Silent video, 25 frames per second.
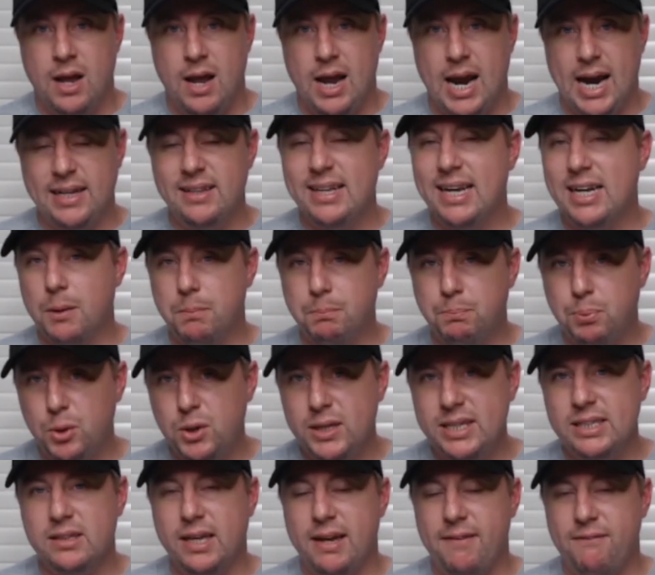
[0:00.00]
And they
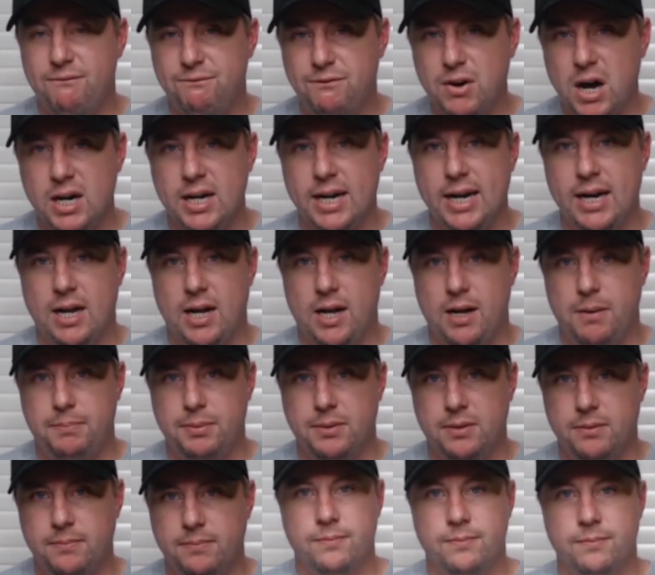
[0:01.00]
completely fuck it up.
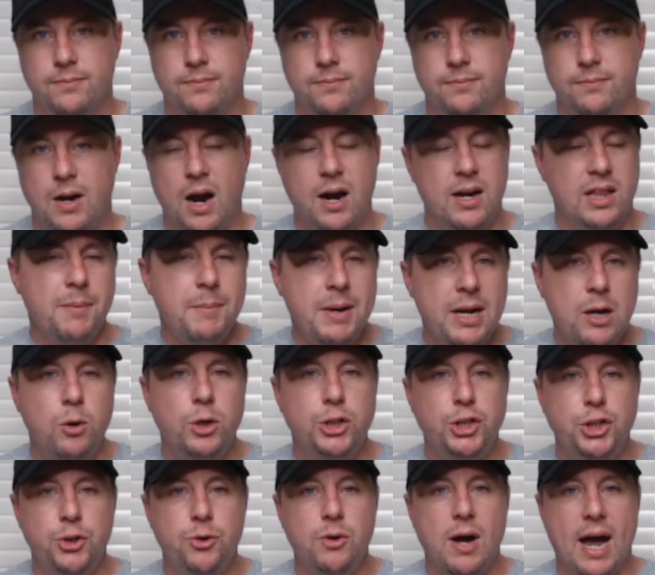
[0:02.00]
All right, let me know
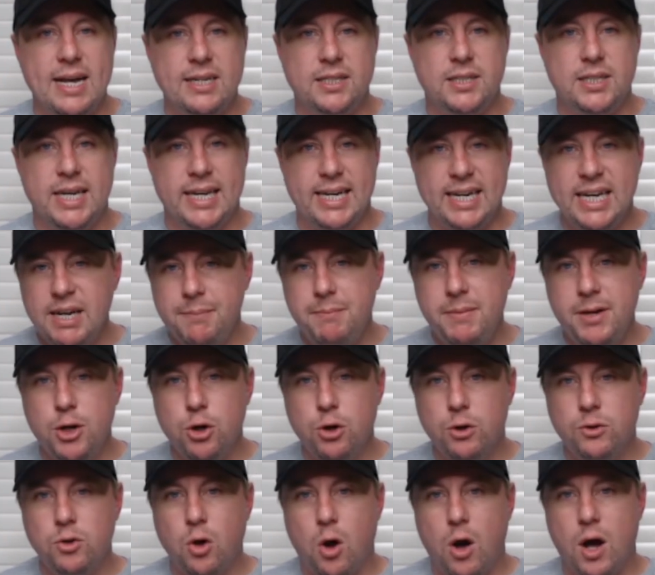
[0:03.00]
what you guys think. Give me
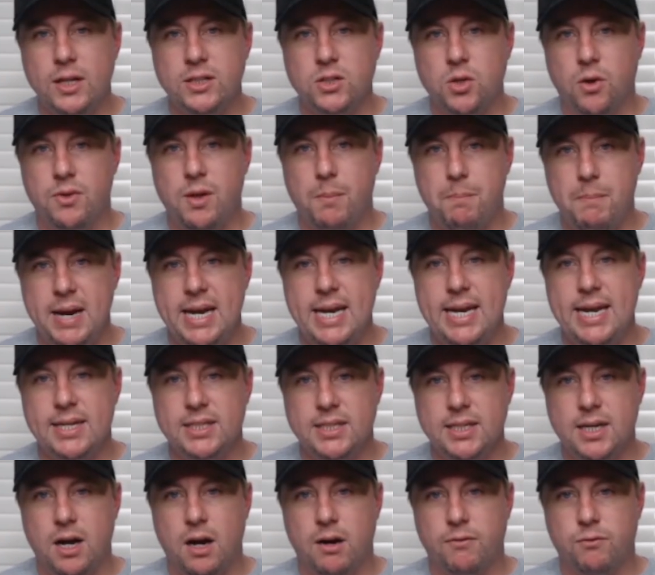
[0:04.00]
your thoughts on the
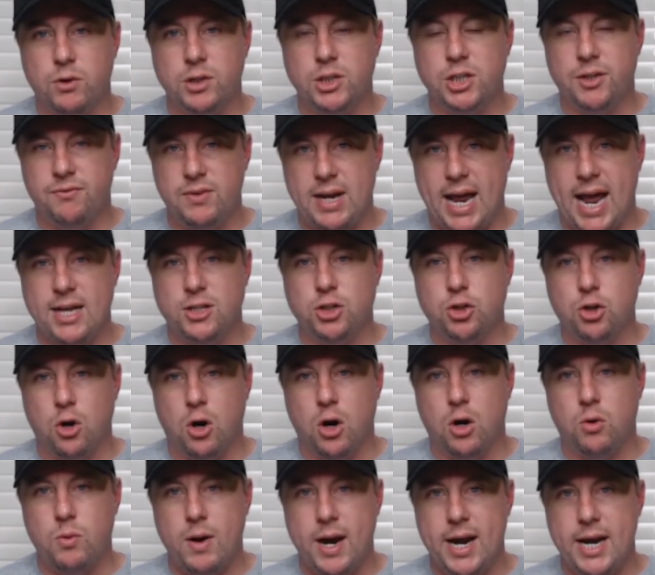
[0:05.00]
media's coverage of
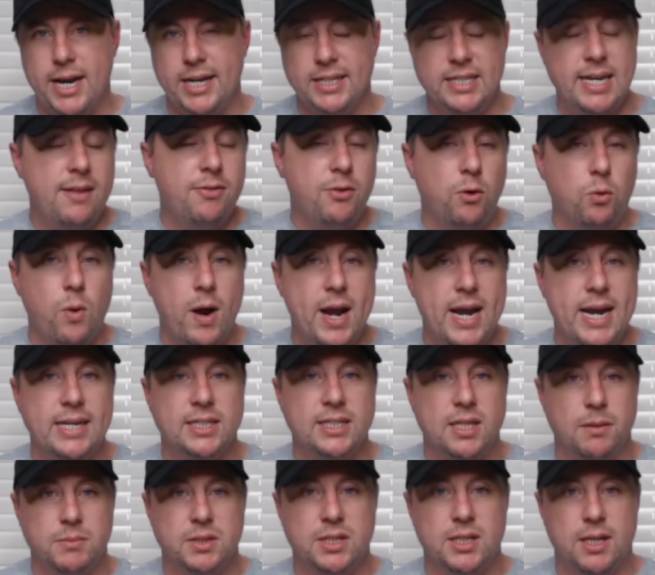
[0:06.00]
NASCAR ratings and the
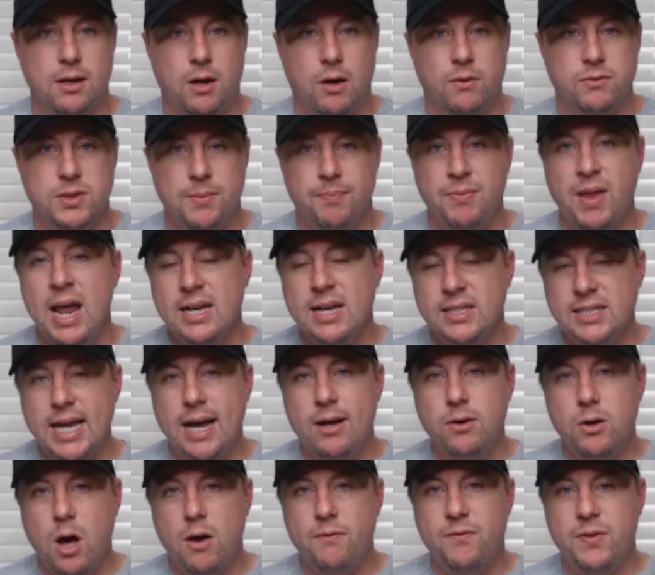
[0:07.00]
ratings themselves.
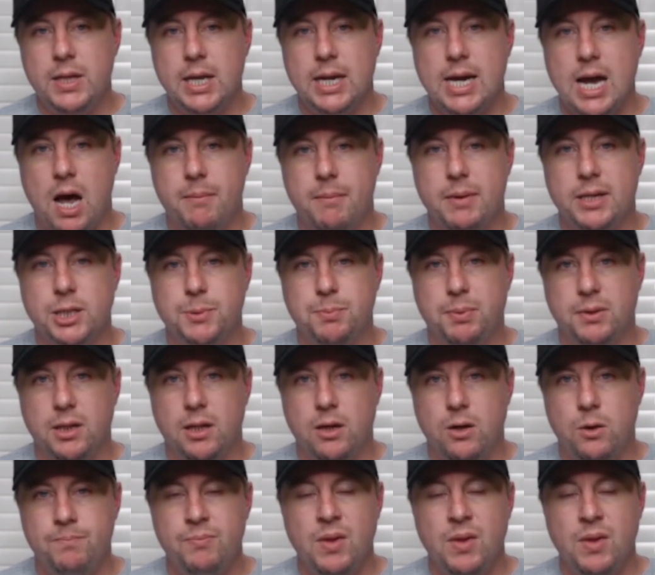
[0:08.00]
Sound off in the comments below.